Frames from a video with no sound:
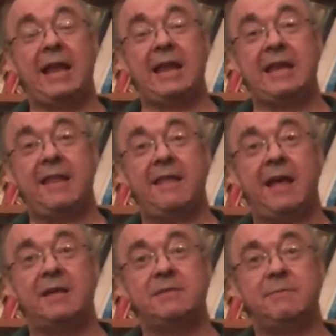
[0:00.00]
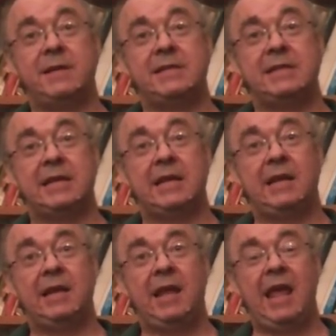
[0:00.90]
at 10,000 BC,
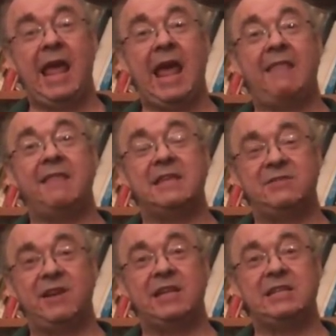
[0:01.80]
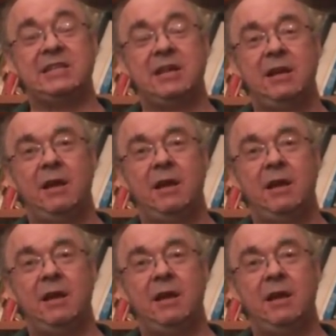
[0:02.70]
and the Sphinx